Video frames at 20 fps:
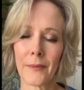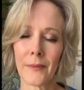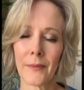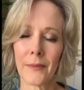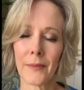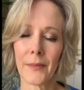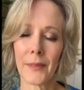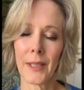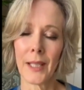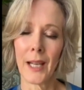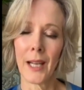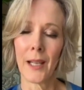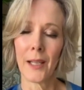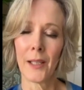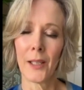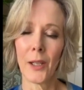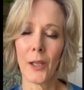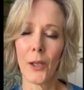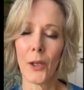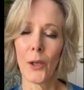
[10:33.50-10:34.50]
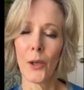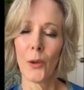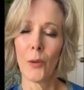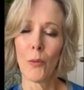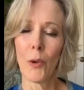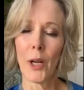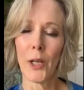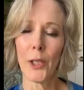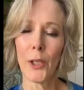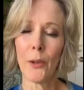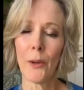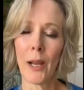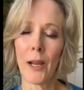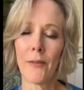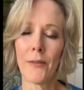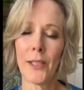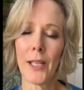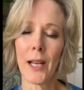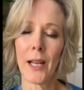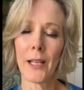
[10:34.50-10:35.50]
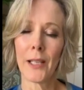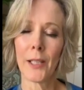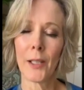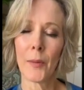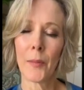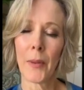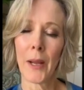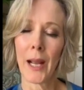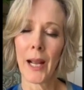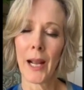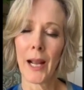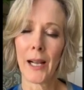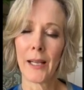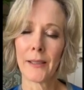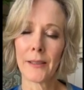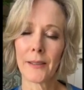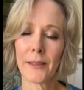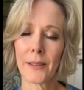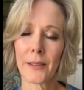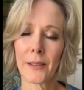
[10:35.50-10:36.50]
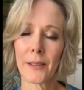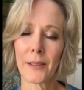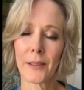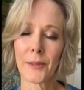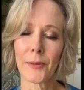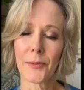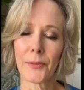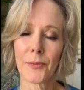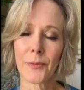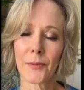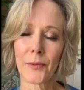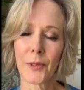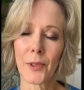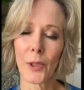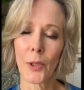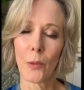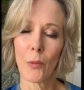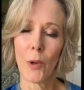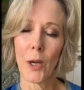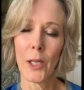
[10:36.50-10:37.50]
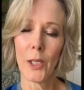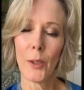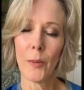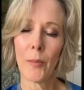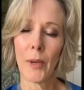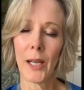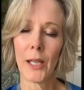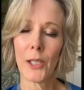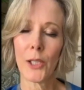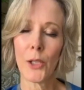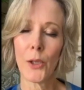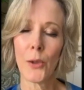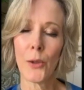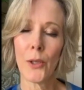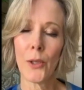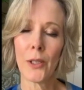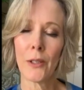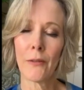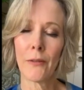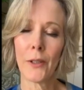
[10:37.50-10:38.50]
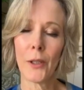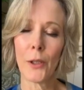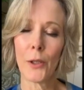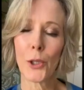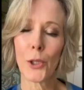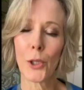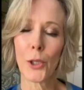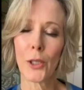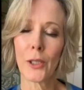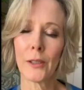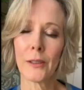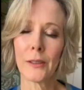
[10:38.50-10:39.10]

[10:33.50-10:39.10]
Not what you have done in the past or what you might do in the future,